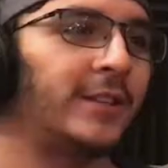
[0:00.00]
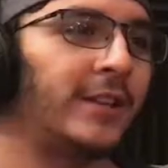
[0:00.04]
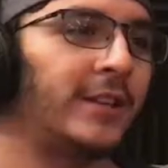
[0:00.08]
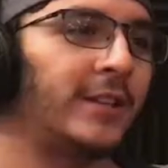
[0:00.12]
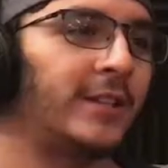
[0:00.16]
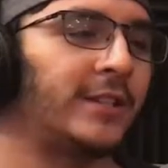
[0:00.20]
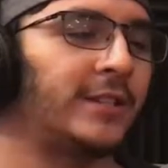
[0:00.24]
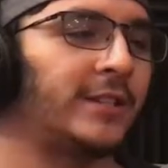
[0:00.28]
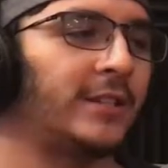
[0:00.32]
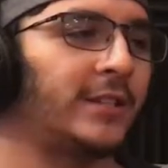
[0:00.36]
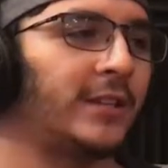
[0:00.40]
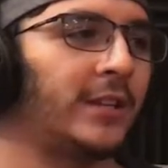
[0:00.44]

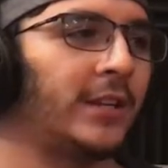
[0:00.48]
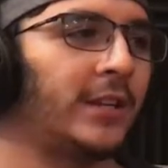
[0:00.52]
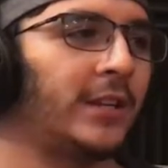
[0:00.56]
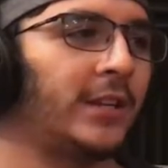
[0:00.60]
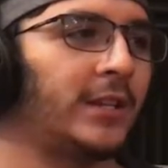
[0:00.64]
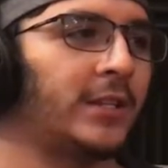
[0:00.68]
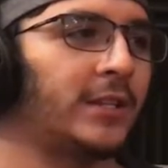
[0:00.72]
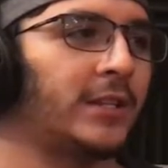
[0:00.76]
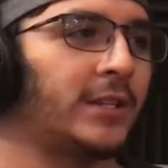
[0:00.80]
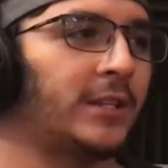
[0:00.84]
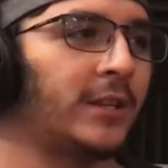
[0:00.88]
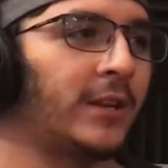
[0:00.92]

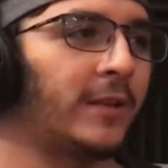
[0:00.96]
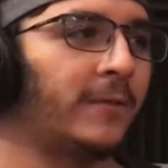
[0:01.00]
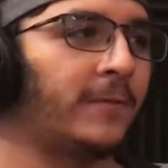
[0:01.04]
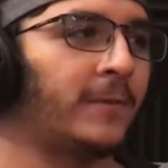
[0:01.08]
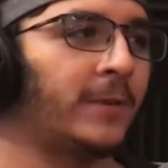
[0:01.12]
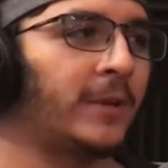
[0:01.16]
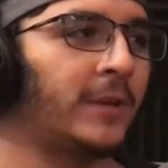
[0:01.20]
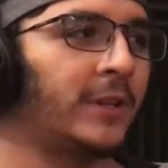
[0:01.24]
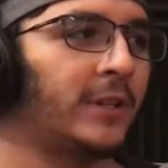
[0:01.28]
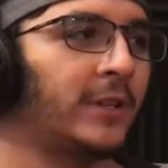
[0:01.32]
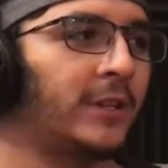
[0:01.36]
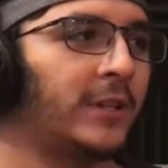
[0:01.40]
It's
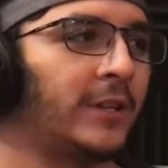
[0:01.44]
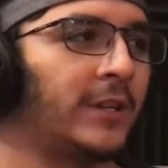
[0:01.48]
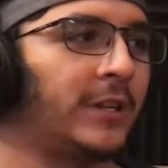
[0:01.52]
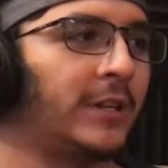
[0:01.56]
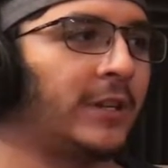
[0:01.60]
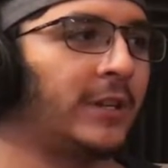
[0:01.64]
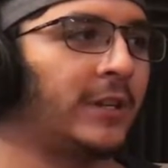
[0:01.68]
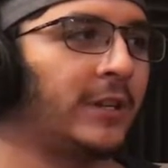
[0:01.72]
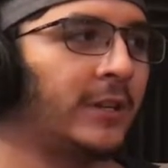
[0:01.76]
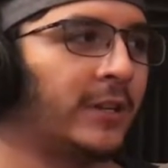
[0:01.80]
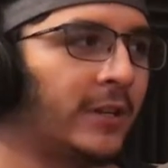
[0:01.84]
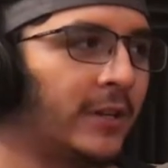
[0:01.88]

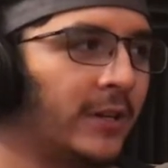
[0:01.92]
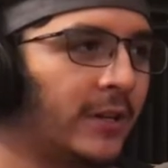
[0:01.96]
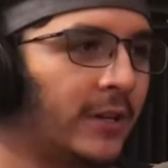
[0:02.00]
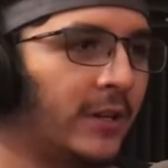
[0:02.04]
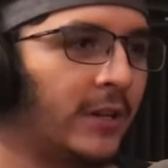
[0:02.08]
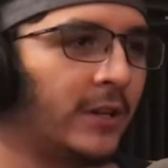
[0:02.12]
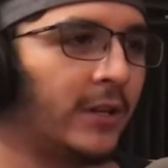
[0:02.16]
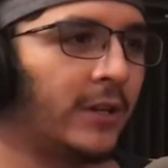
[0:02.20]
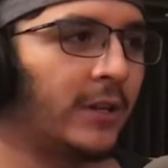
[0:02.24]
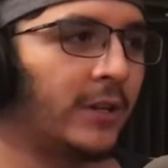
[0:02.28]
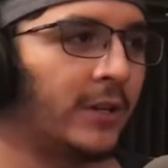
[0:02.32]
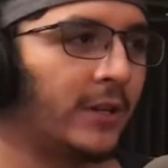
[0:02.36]
definitely
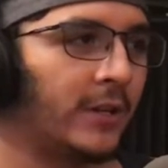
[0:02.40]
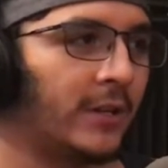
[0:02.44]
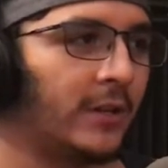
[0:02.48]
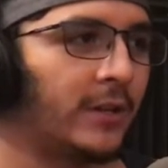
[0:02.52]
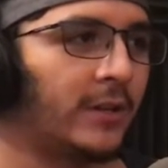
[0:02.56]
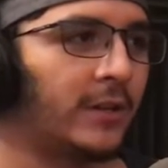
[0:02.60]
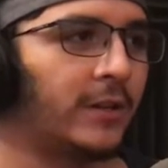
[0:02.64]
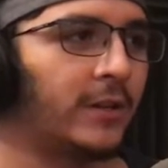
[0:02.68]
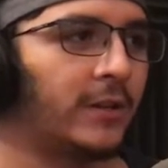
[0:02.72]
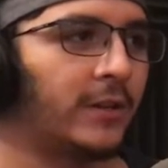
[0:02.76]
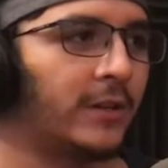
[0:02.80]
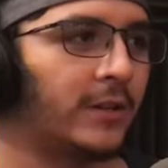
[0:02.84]

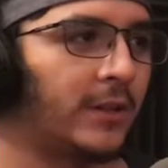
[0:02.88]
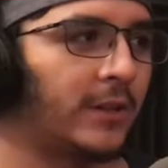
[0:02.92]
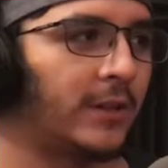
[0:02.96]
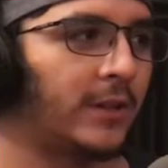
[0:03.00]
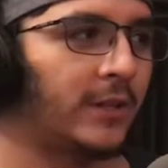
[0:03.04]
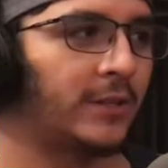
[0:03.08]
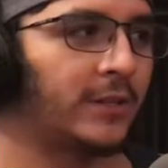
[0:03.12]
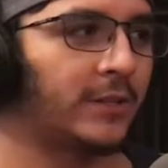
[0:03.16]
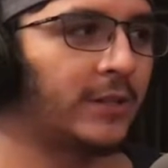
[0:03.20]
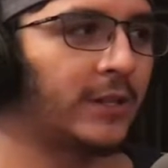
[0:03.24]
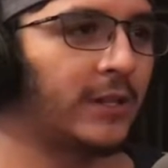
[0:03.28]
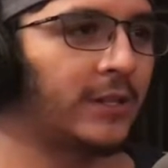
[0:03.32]

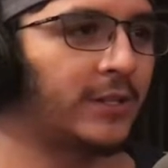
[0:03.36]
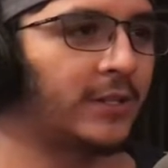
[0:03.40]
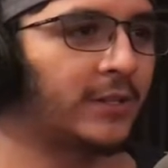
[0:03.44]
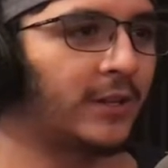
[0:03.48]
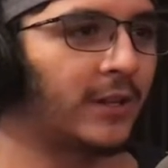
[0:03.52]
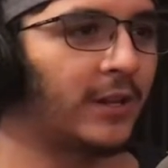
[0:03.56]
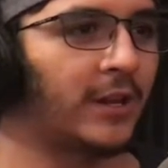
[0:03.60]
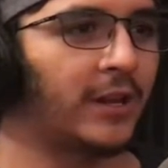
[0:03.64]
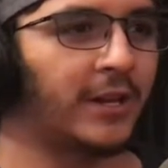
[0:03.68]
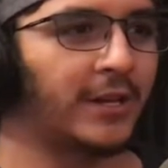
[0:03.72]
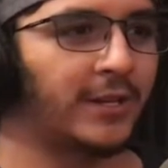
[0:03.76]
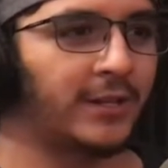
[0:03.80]
it's a
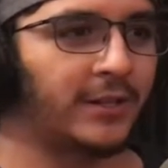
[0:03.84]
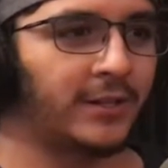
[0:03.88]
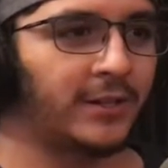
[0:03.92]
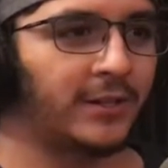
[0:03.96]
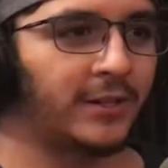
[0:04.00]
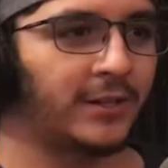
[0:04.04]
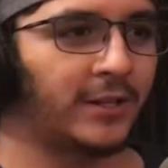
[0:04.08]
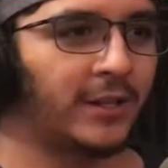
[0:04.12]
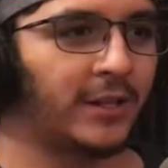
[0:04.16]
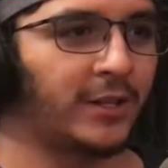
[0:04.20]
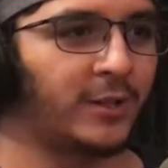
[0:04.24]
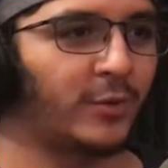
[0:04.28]
lot.
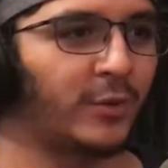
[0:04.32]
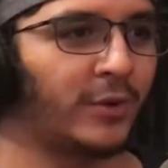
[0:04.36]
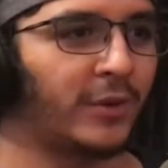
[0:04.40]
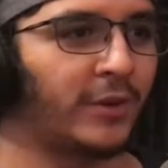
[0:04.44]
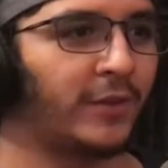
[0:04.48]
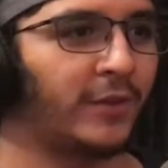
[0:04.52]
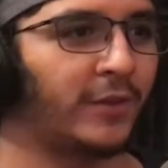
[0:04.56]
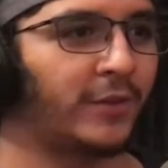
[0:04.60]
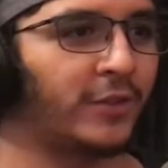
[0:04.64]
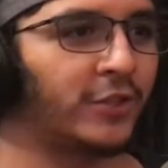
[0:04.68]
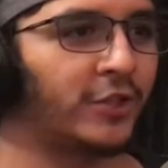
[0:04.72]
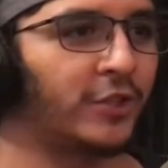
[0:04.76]
It's one of
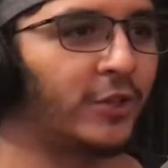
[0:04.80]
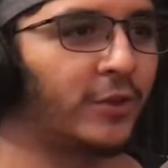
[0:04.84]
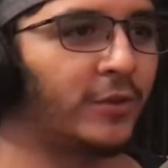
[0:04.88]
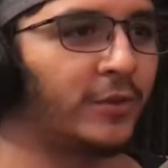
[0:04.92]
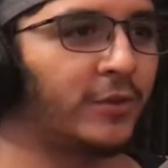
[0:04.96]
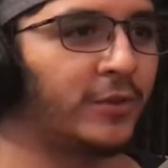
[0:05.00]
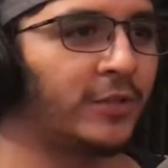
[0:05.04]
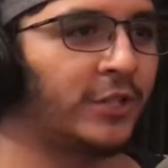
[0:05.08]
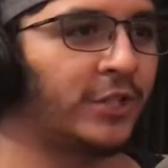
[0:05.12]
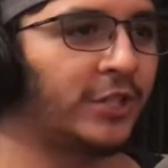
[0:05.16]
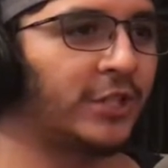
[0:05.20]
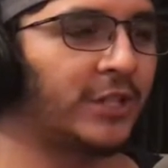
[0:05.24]
those
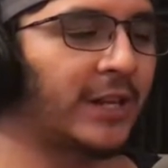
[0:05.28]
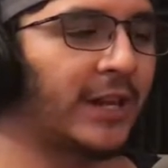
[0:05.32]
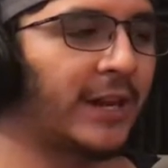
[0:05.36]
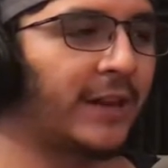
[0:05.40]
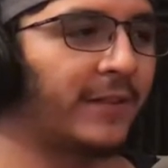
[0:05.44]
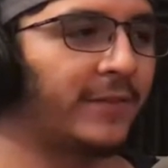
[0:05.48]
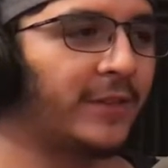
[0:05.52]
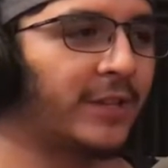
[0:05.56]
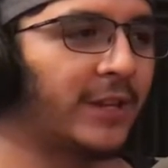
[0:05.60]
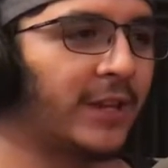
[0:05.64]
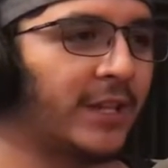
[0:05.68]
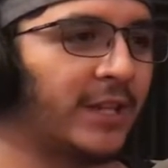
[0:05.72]
shows you just
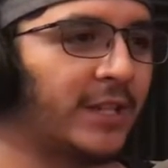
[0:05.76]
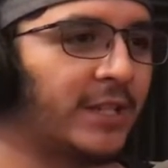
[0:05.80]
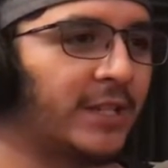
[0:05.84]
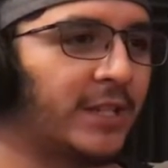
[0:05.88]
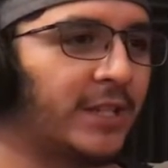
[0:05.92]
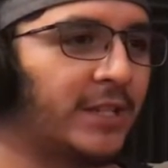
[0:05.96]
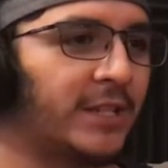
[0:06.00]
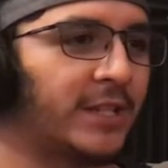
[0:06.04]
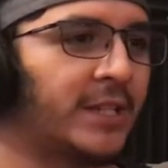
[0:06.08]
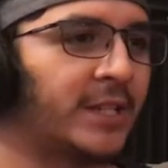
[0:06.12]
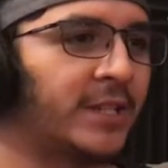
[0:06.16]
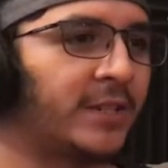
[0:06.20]
have to like
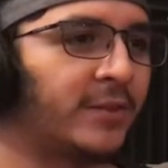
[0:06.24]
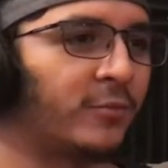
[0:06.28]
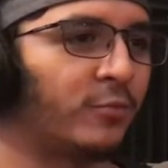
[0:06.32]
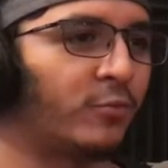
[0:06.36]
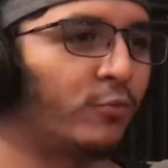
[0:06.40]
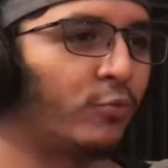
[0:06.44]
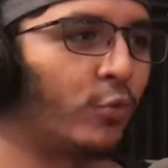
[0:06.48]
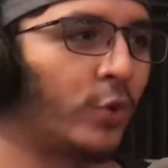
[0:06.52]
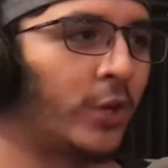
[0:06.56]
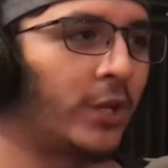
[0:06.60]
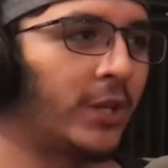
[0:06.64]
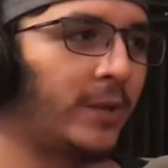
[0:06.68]
sit down and
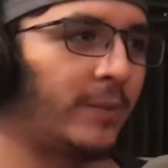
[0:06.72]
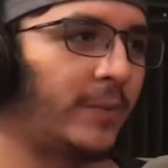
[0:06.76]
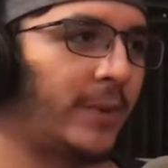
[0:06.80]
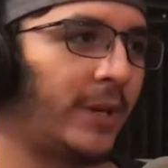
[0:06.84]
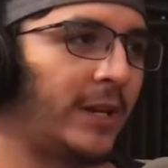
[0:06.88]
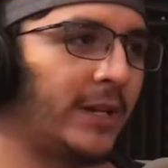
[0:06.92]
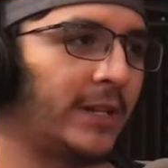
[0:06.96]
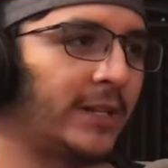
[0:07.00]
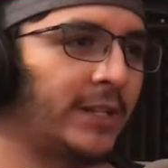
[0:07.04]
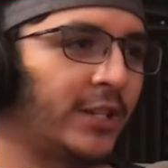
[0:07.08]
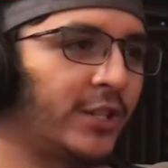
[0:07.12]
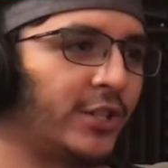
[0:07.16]
really
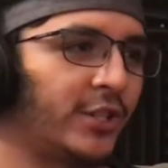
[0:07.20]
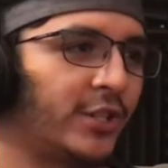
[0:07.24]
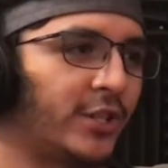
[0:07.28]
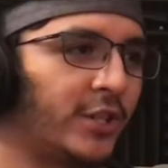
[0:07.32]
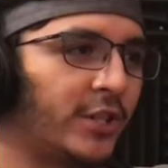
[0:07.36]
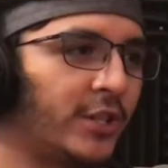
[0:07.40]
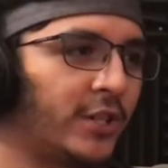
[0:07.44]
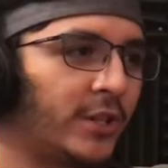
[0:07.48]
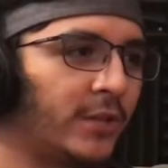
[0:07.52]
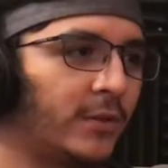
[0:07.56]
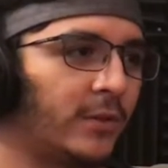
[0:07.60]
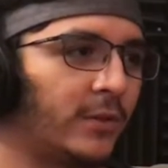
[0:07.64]
pay attention to.